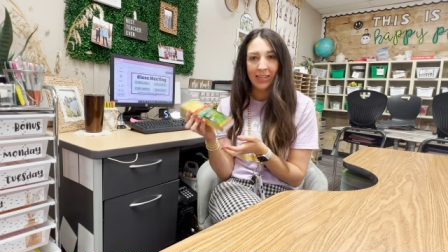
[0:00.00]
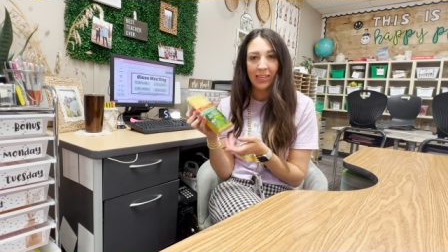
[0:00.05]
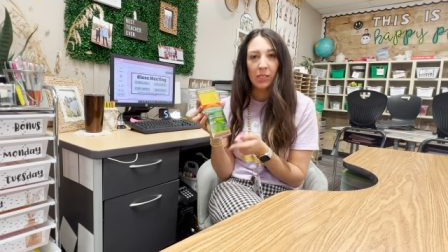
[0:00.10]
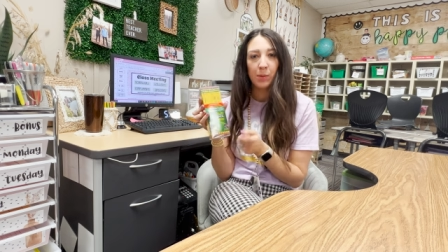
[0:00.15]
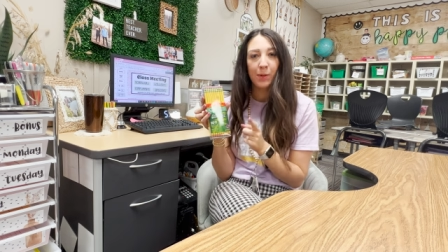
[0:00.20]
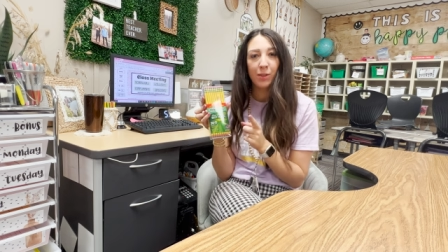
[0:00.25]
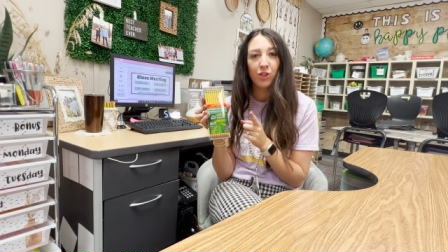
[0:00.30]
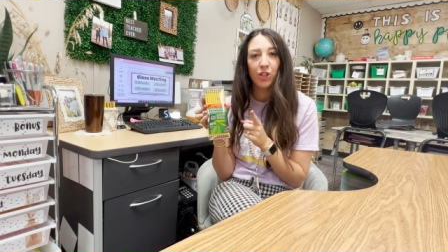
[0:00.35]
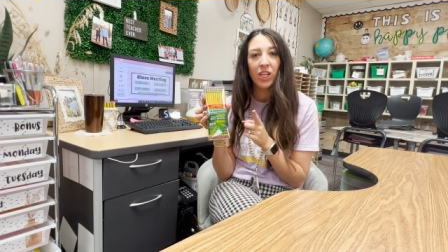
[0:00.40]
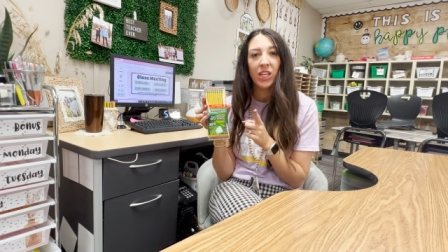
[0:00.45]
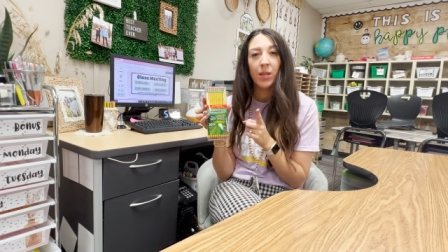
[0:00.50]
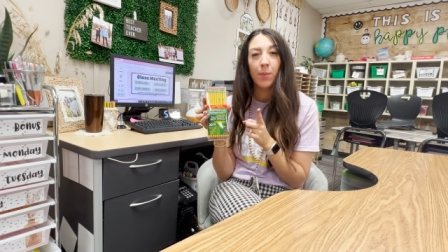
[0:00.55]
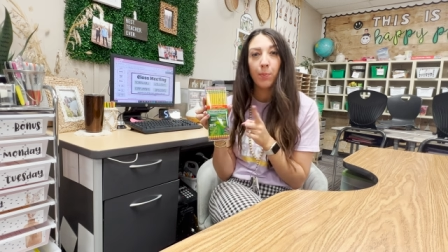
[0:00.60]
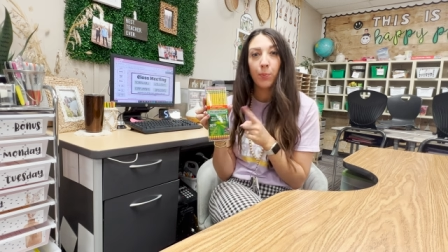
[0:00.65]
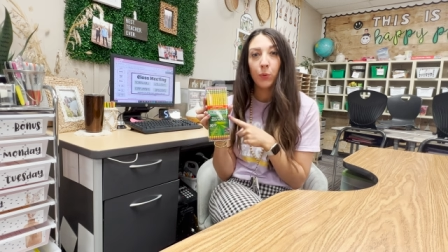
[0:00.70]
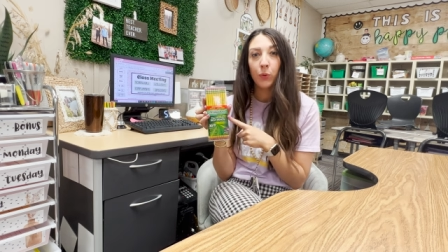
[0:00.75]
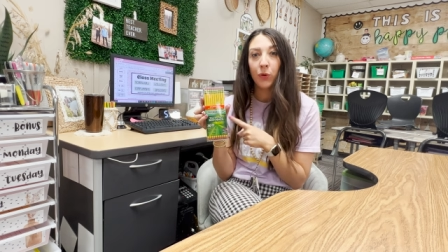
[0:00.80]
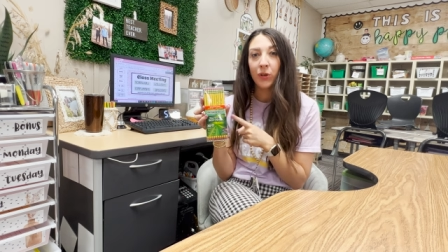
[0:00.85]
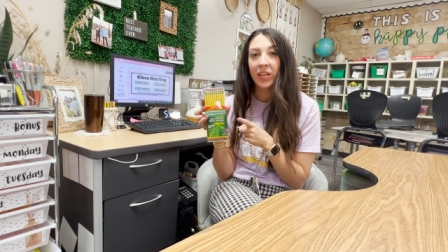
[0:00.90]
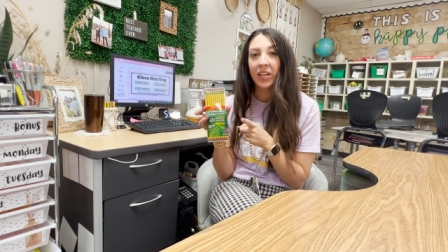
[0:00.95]
especially the
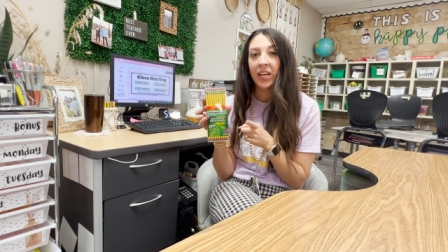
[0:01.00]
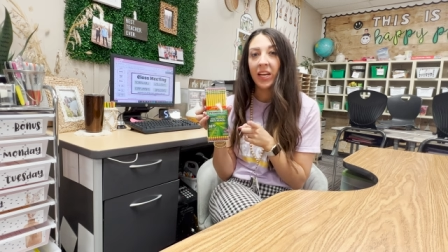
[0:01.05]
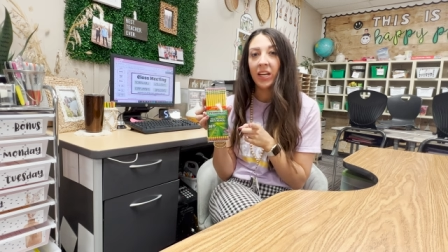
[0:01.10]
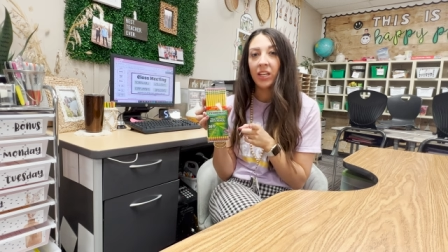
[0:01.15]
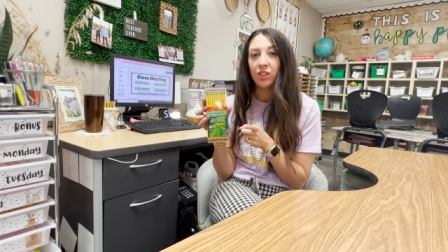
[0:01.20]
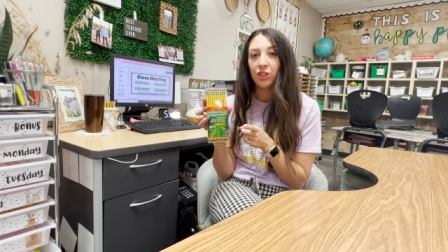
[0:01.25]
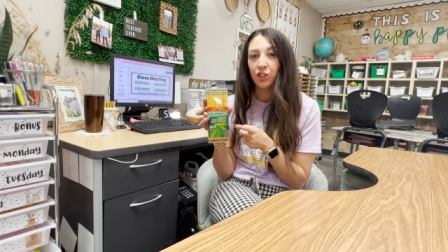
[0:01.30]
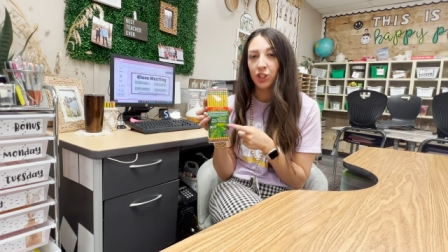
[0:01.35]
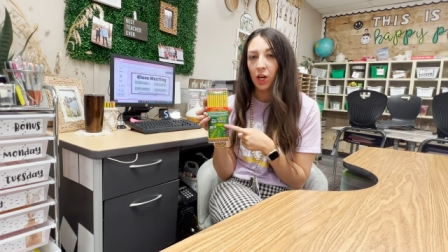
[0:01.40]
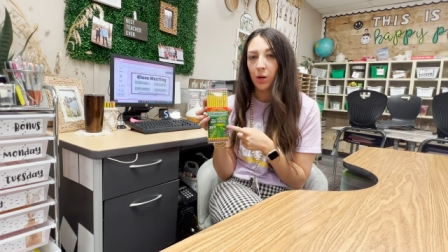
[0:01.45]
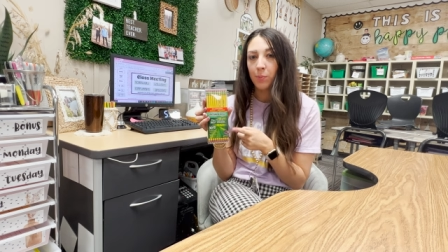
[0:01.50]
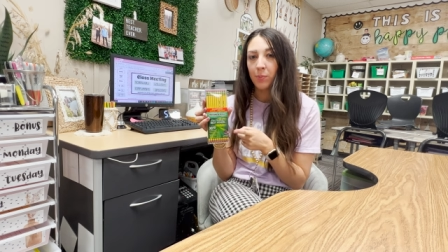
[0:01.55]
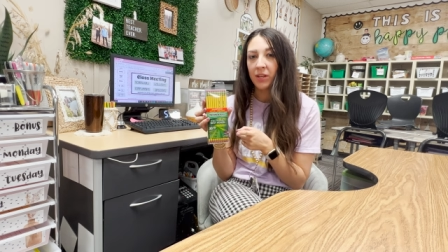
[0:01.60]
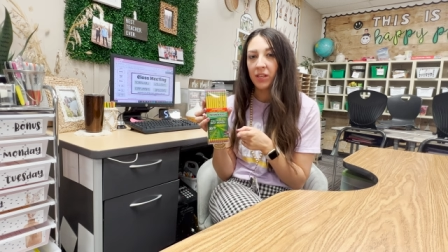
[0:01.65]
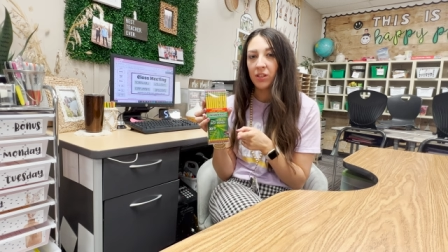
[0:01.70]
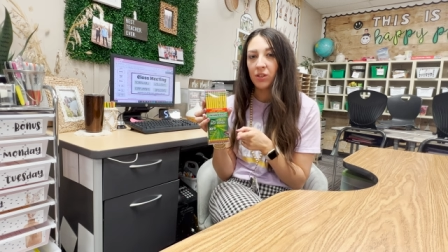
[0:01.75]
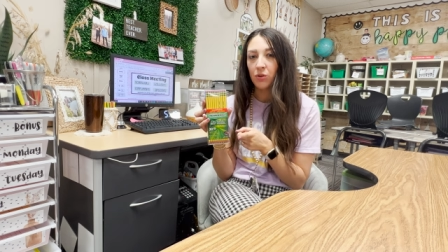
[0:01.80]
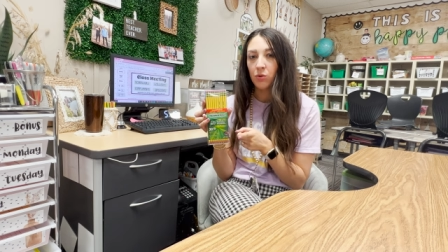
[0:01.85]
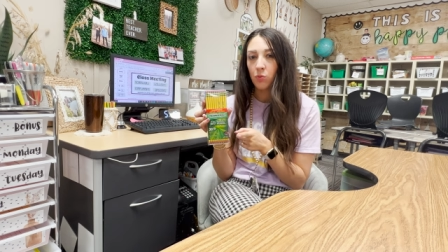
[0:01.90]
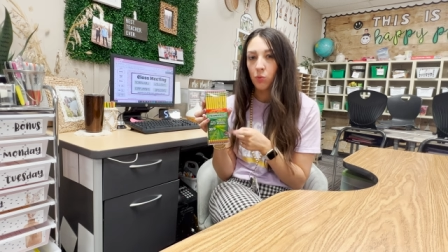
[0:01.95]

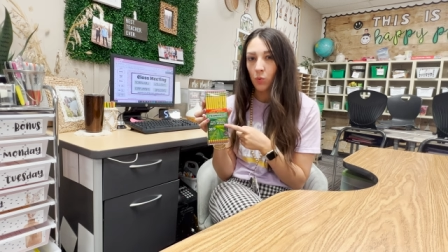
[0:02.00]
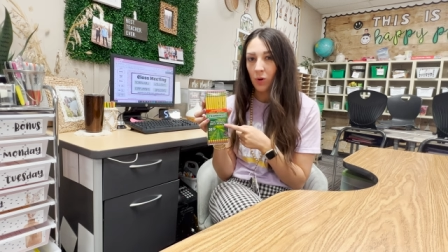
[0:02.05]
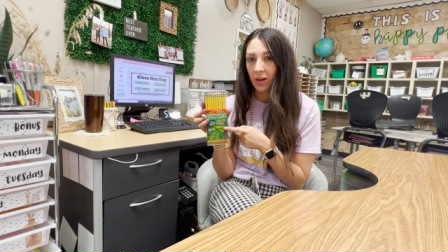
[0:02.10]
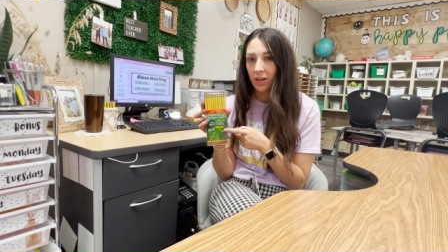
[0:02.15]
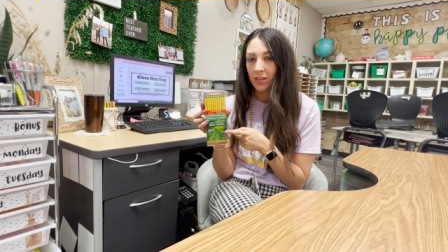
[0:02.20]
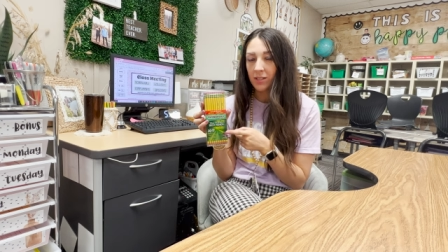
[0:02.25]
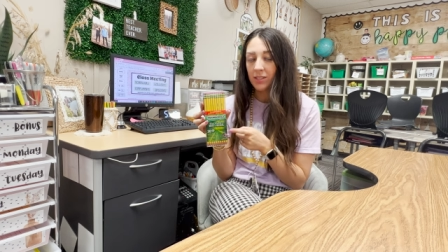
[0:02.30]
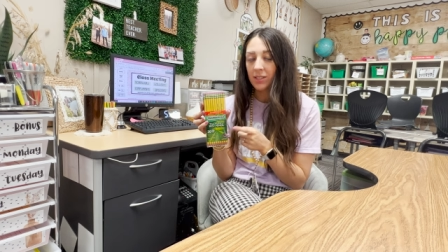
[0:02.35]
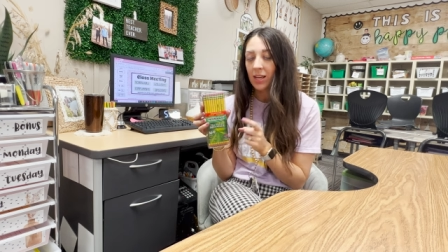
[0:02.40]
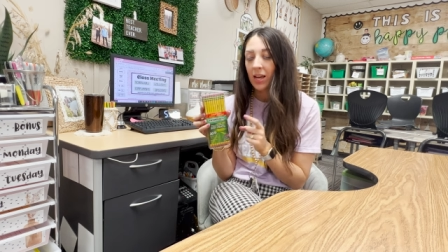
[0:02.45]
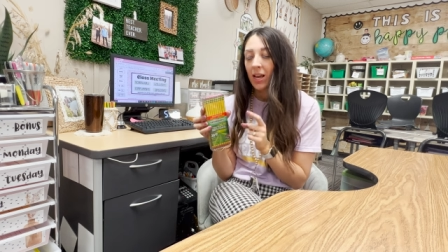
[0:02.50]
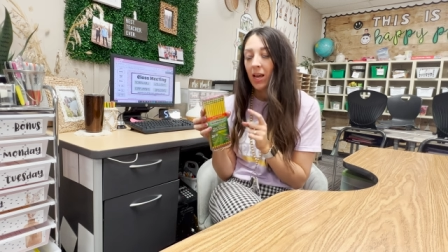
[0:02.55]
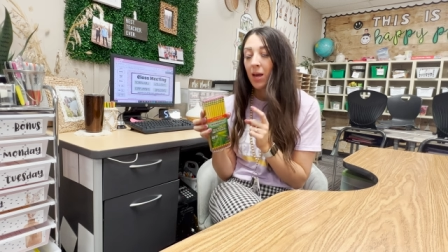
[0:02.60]
pre-sharpened ones,